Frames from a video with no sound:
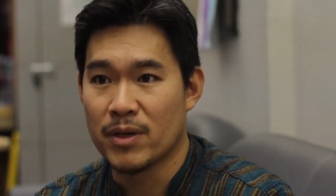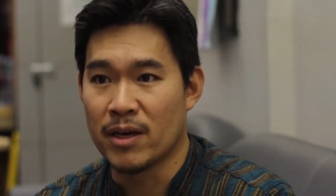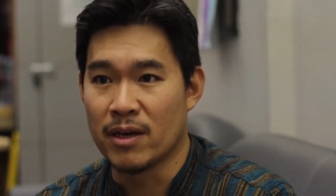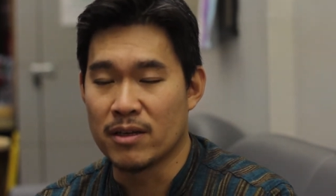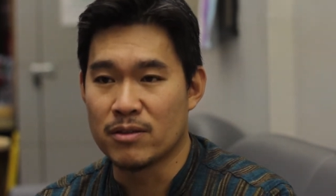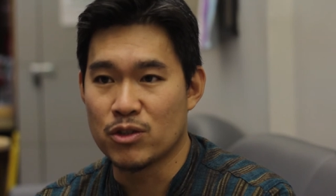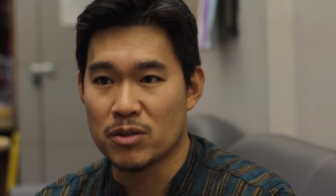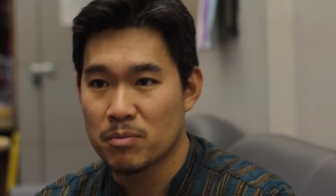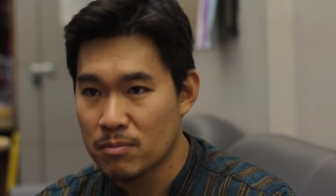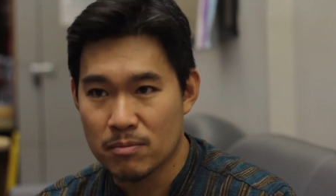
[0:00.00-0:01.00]
and
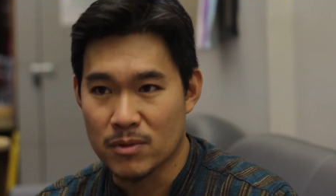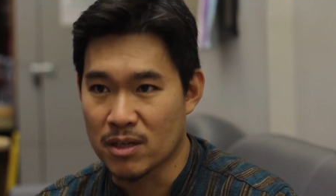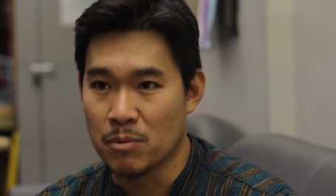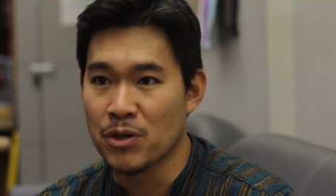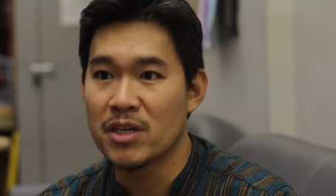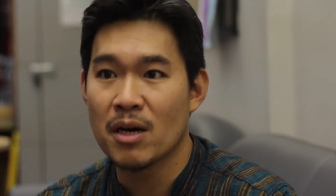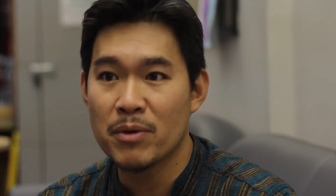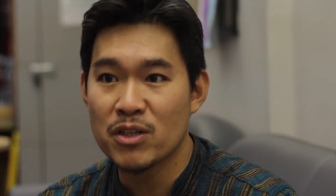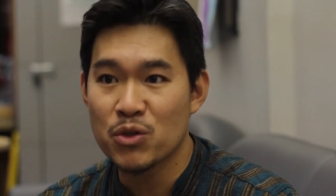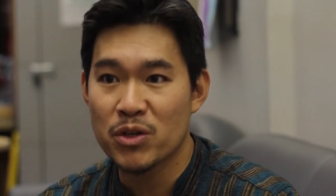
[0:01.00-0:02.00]
just the community
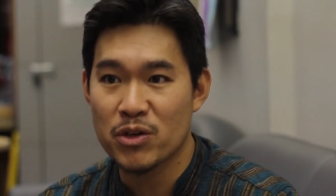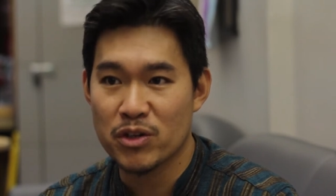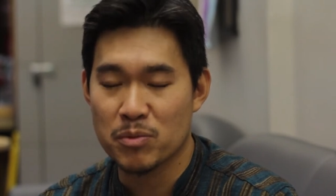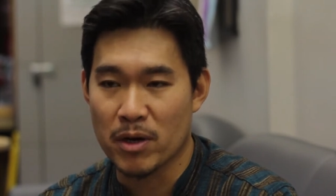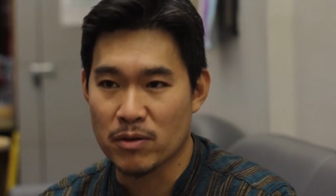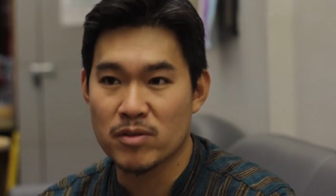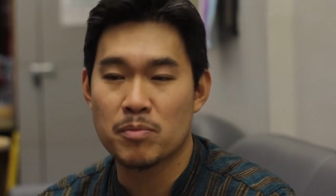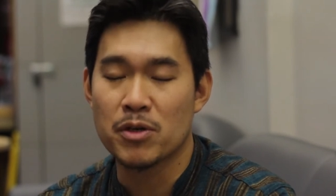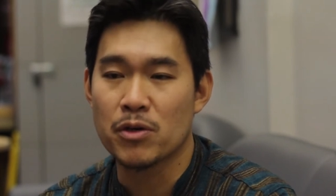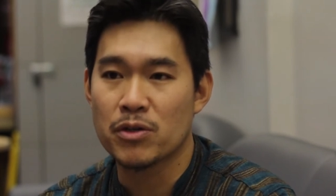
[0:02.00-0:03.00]
coming in to hear these panel of
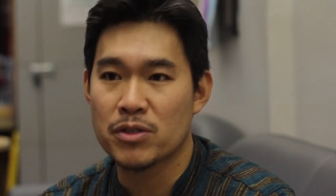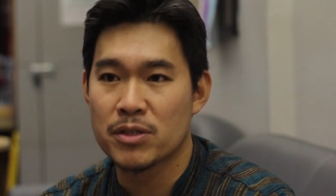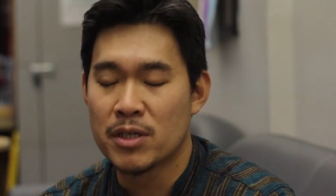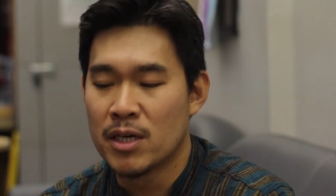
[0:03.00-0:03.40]
speakers.